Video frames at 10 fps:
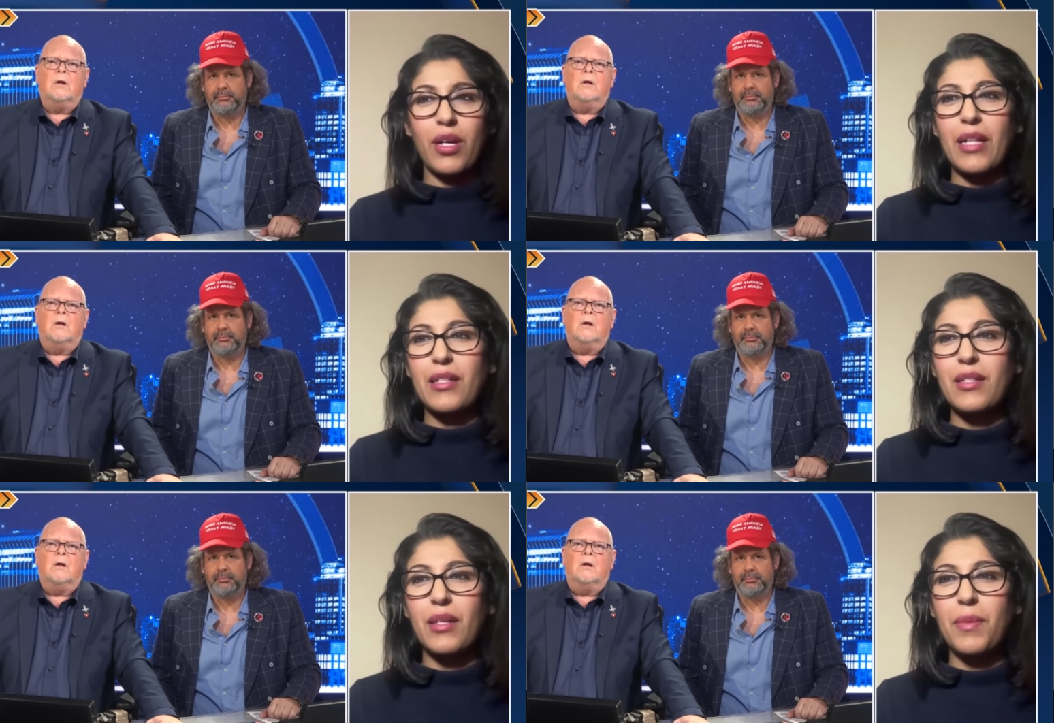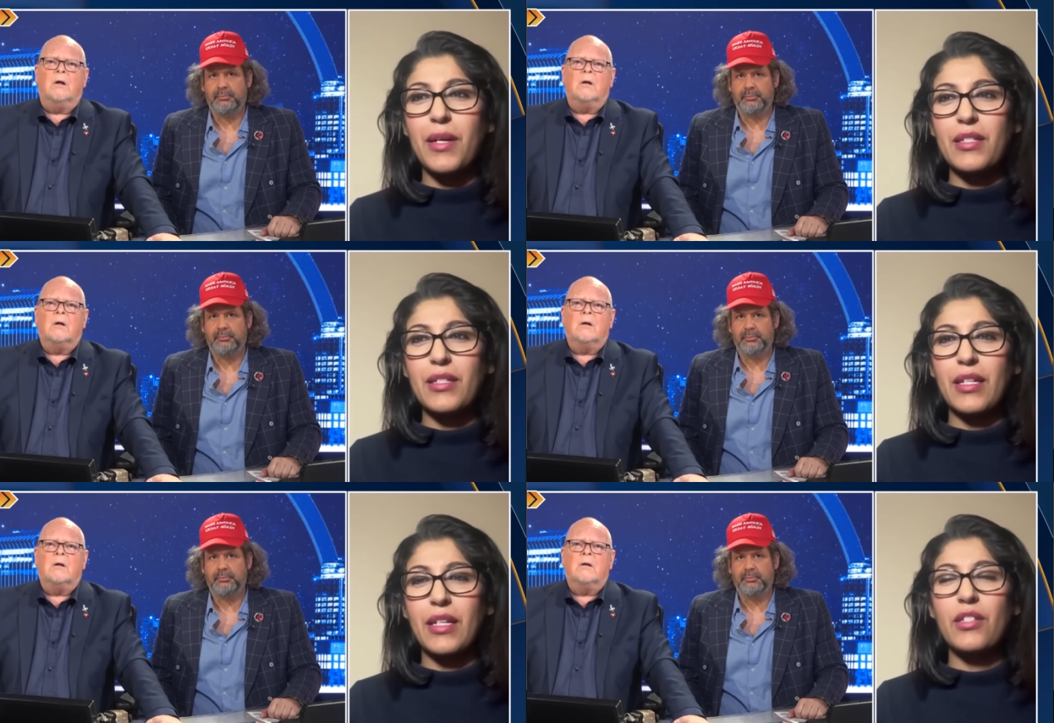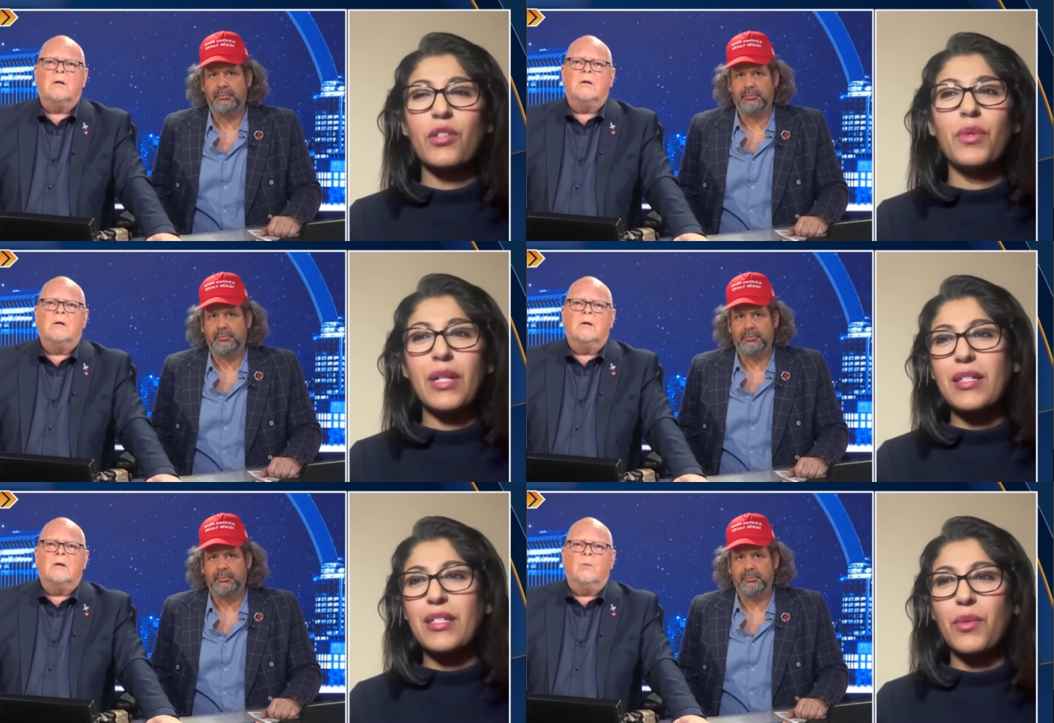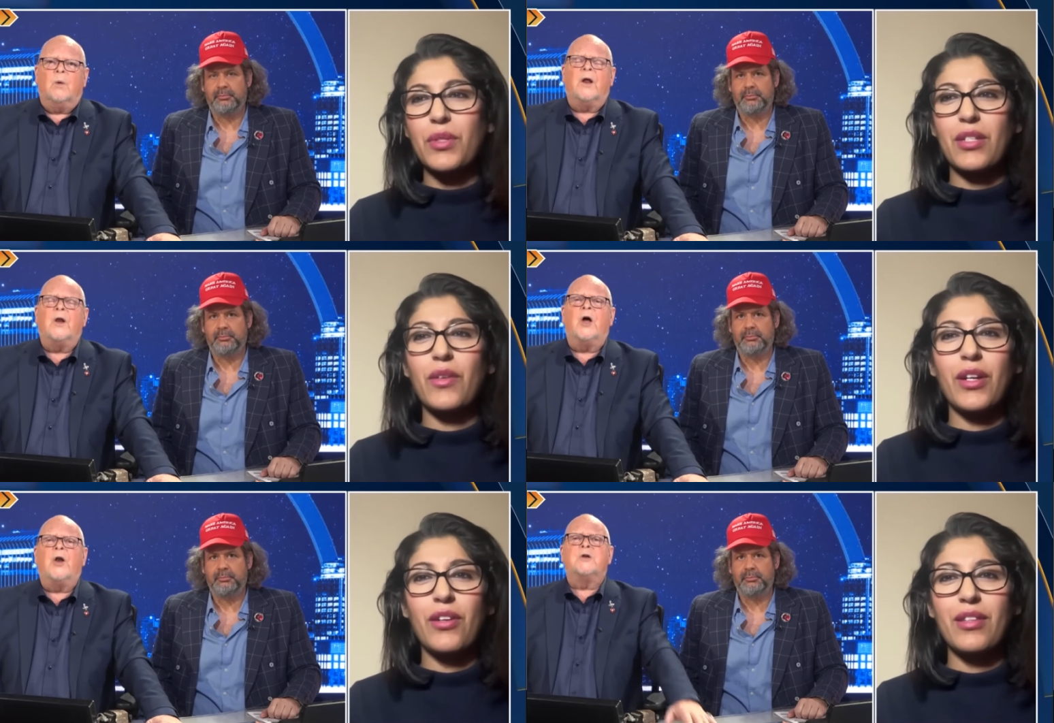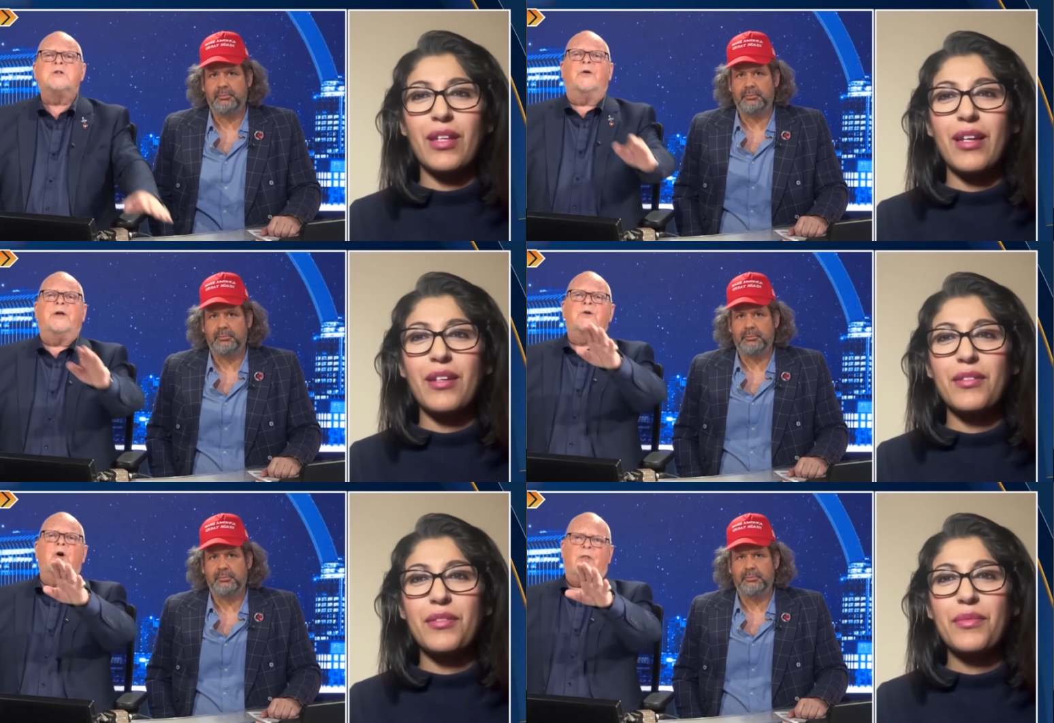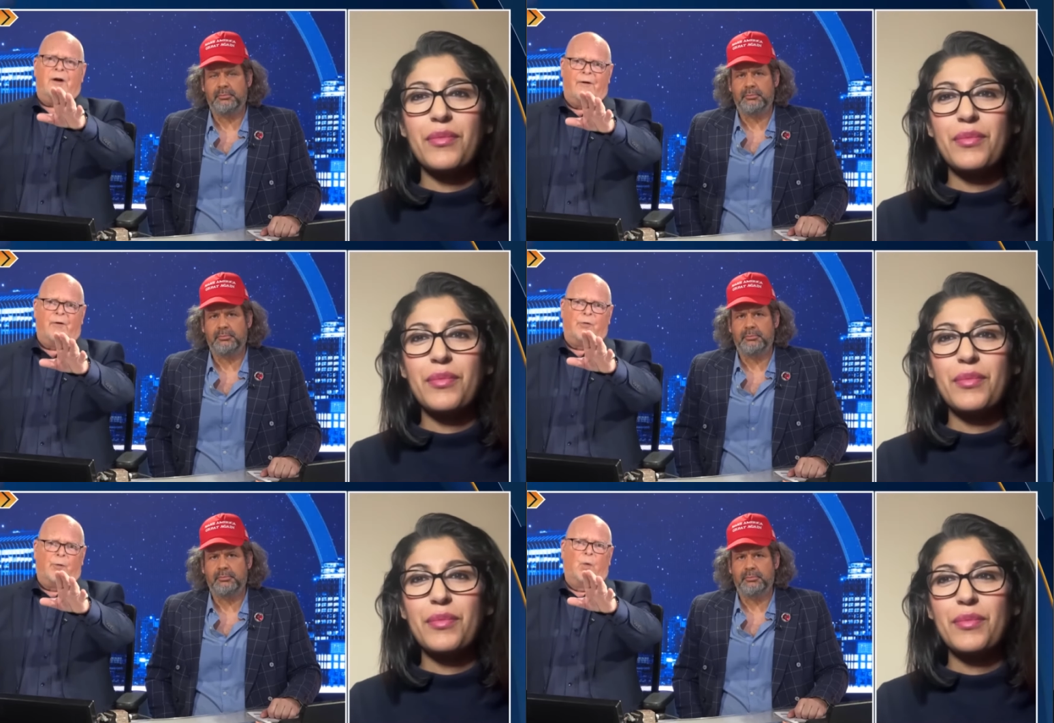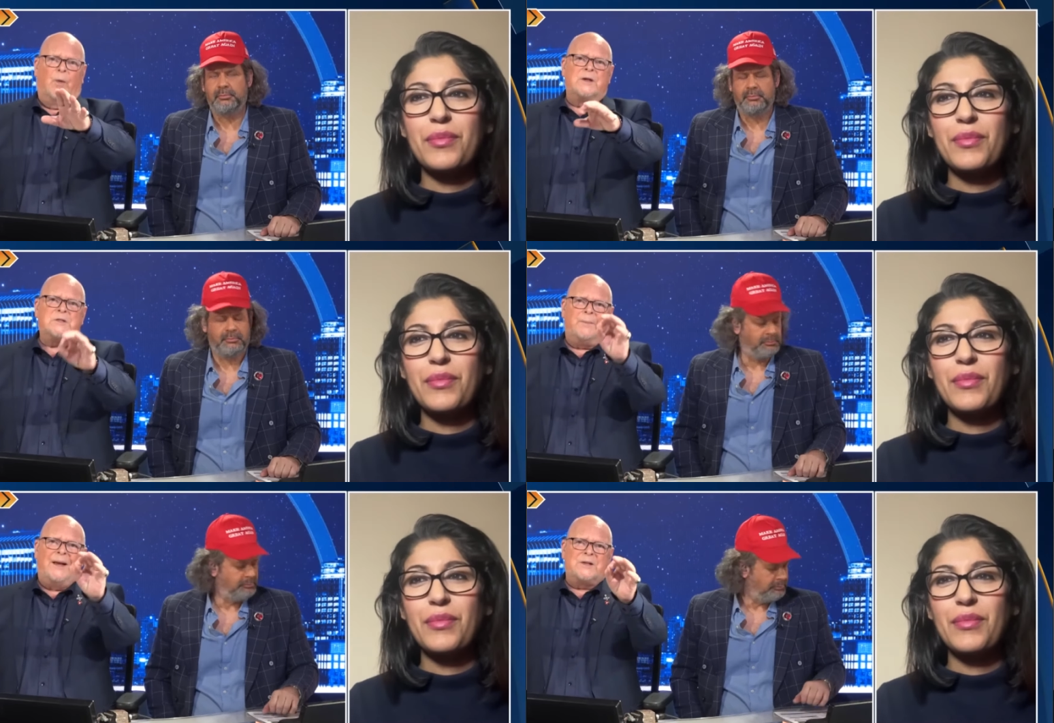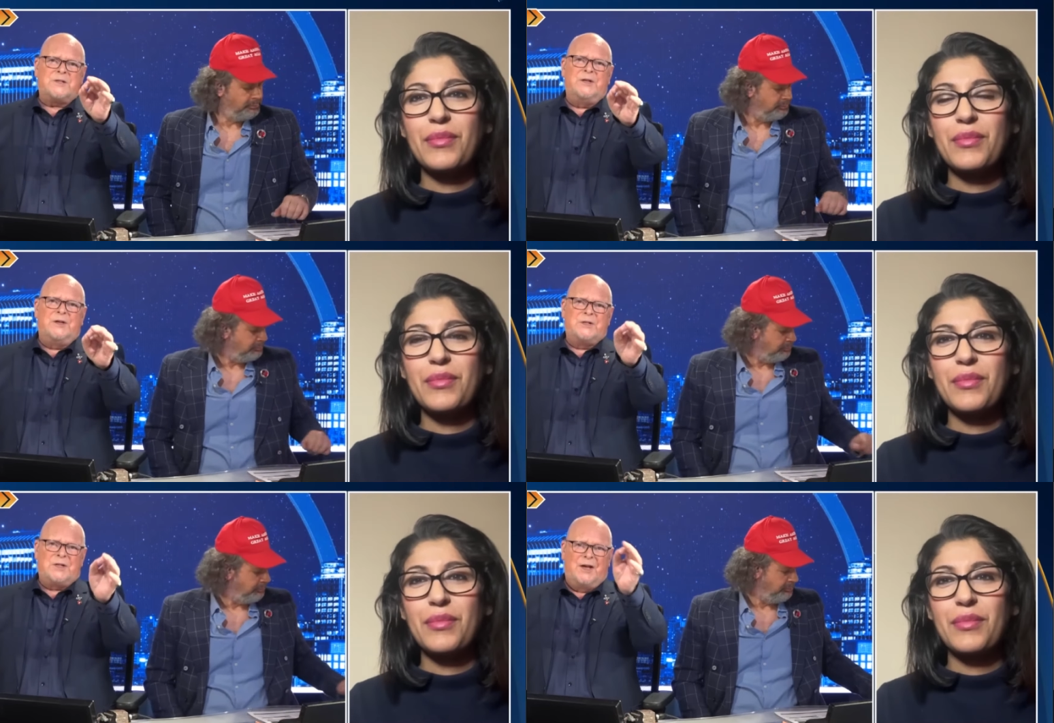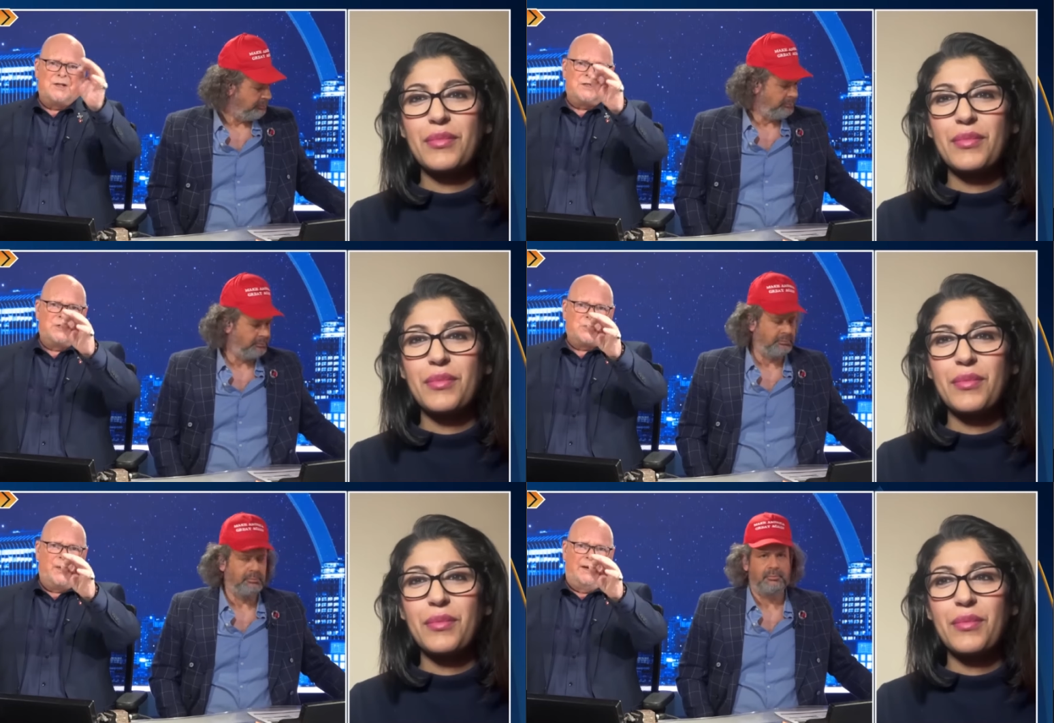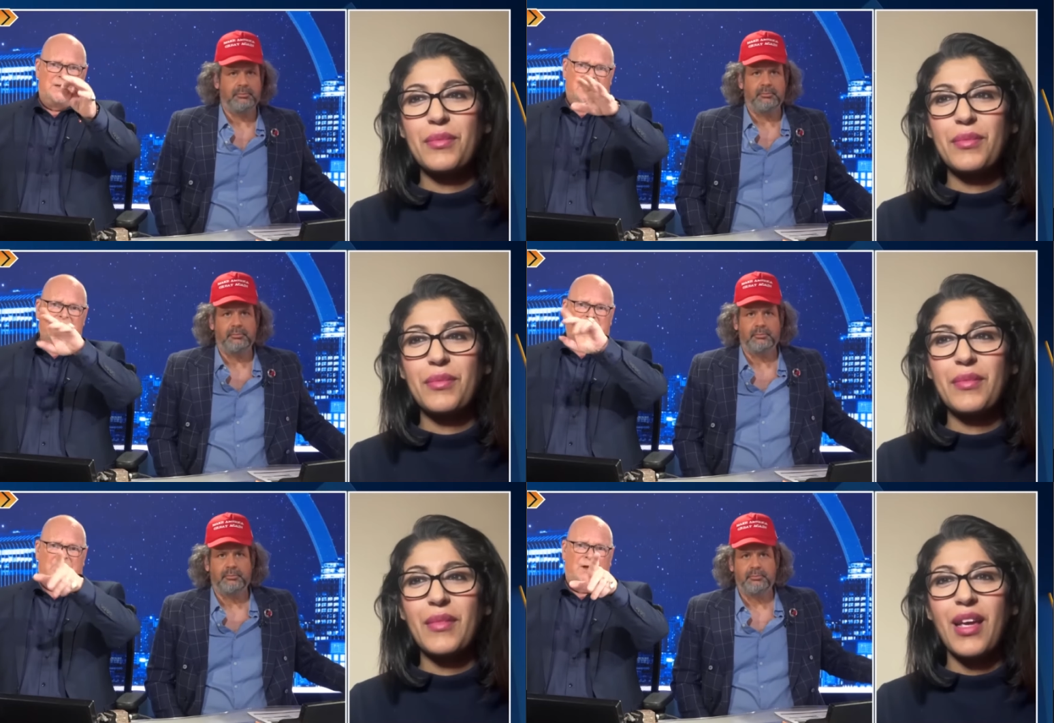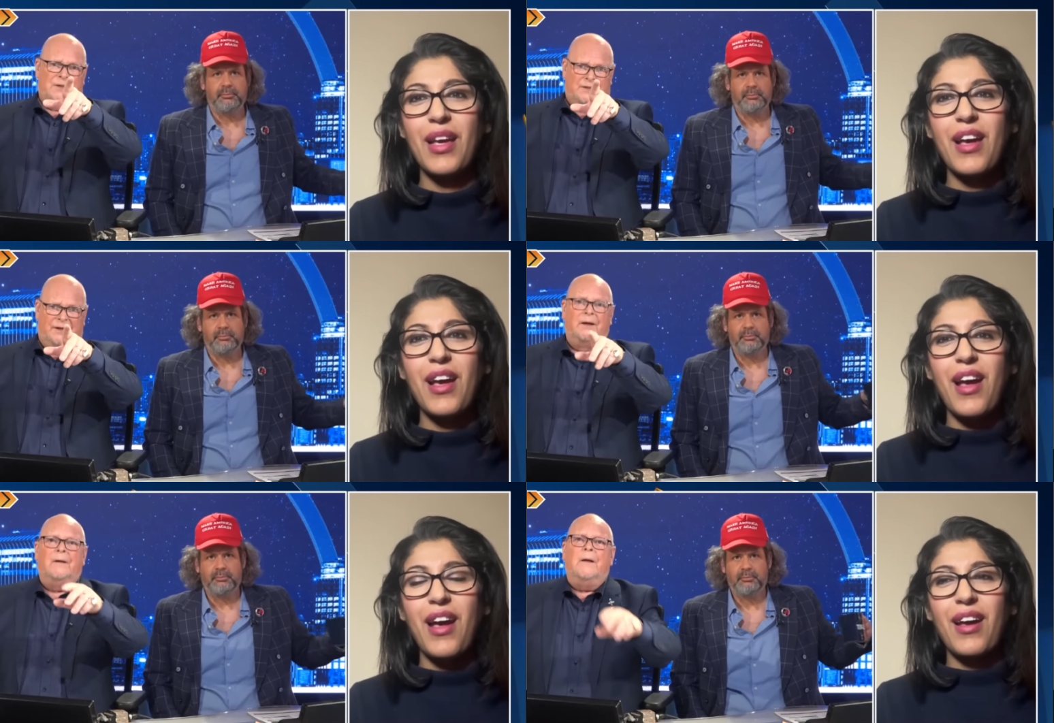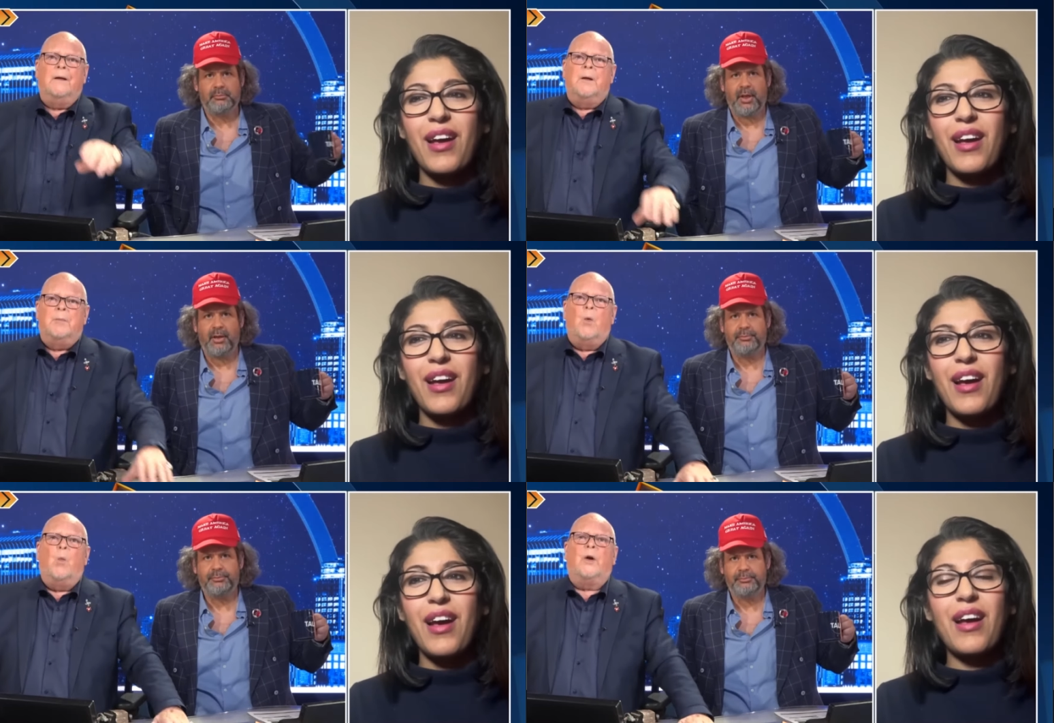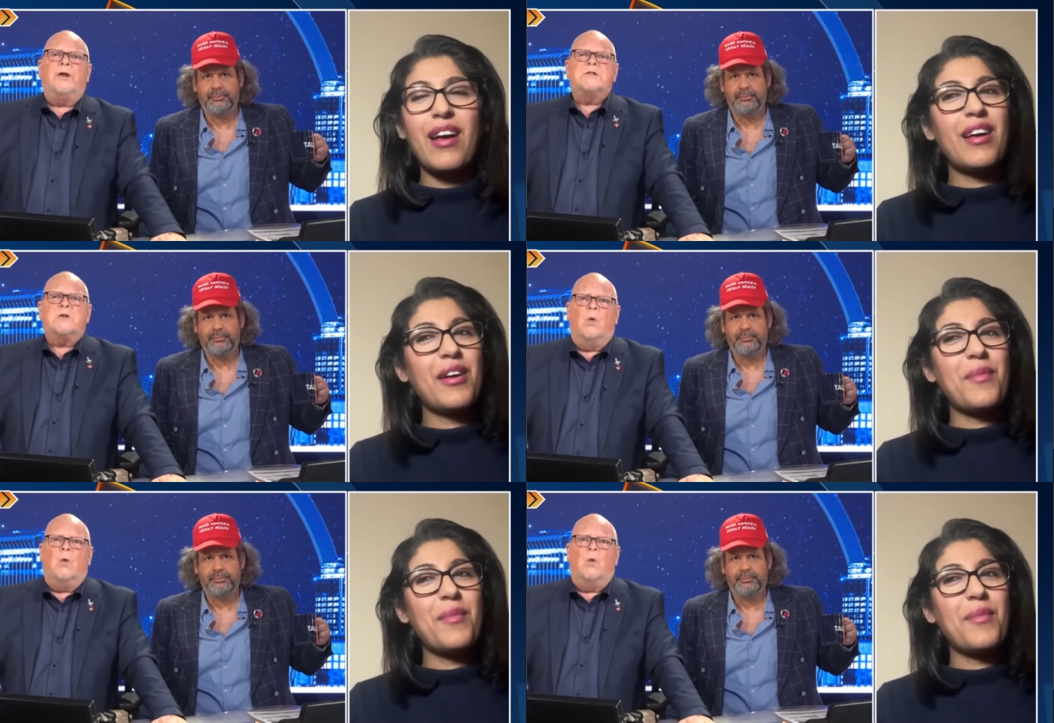Speaker 1: against yeah. the Palestinians. So we'll let's see. Well, no, no, no.
Speaker 2: Sorry, you got that around the wrong way. It's the Palestinians against the Israelis. They mm. started it. Yeah. But what is